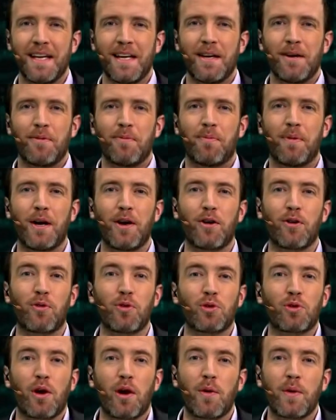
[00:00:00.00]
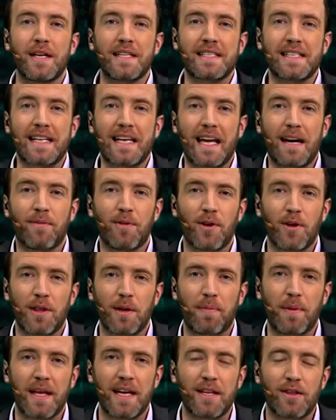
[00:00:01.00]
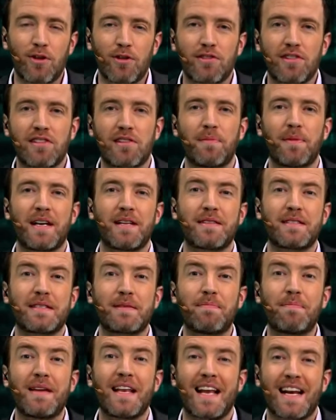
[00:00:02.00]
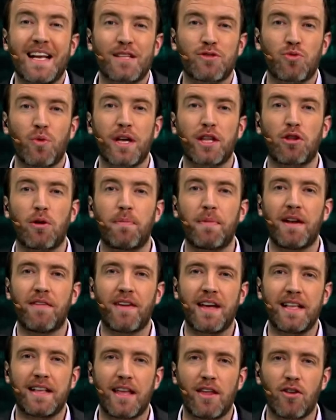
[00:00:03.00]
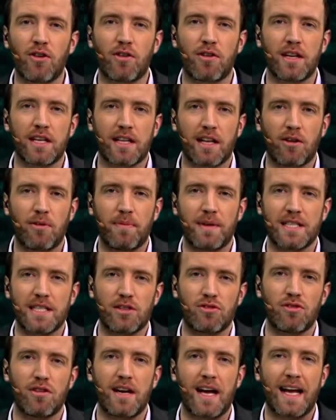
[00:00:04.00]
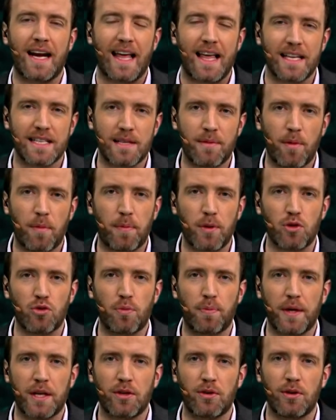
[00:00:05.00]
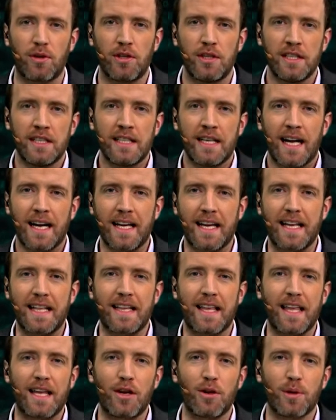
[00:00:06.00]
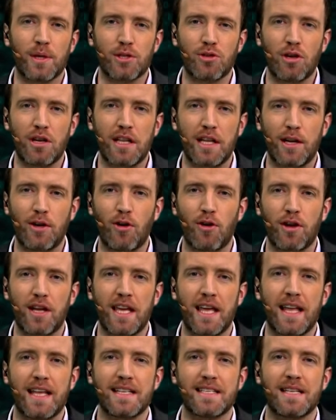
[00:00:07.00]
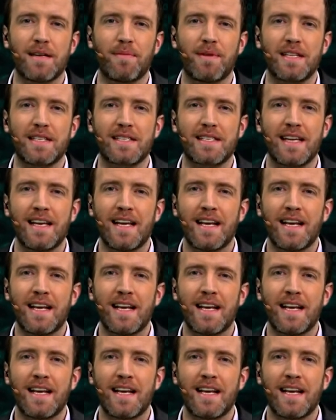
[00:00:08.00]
And with Luis, we want to say goodbye to this Minerals Week 2022. We thank for the Siemens